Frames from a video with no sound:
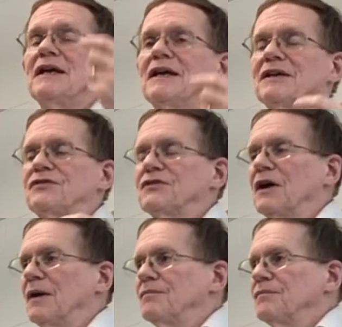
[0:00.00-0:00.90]
It's
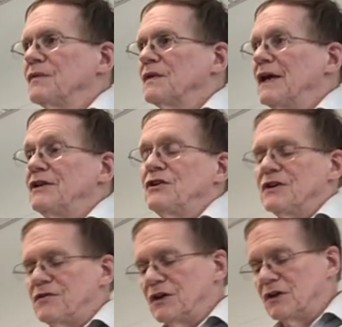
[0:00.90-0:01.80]
um, and
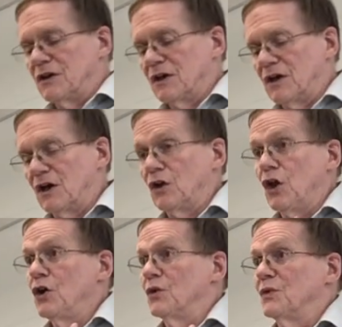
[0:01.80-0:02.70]
you're even
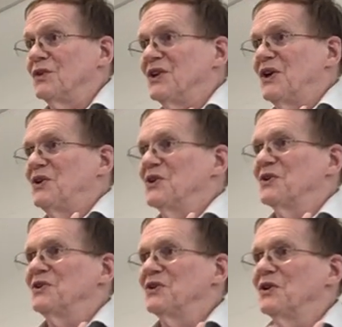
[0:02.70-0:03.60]
alone. You know,
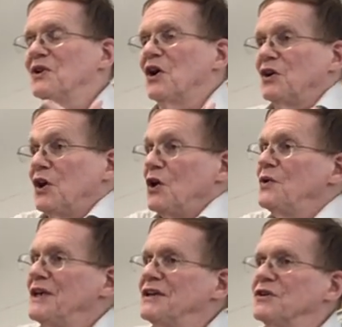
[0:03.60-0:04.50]
you're you're
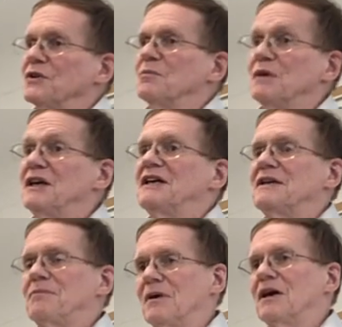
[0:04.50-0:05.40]
alone in your mud
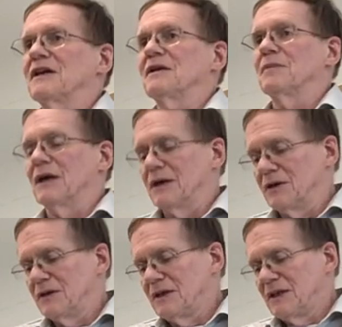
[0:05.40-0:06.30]
and muck and
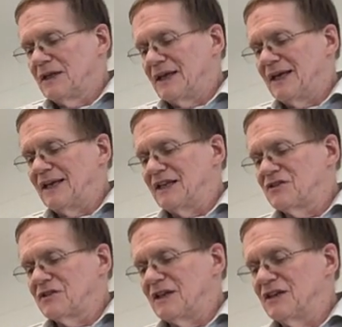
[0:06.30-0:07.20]
mire, and
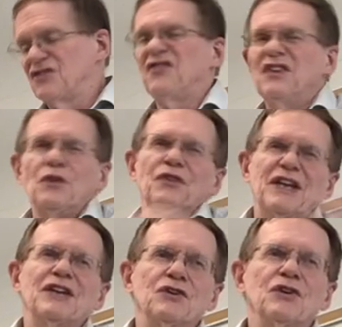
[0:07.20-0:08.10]
it's it's
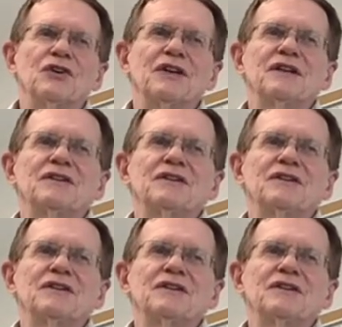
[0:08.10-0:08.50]
filthy and dirty.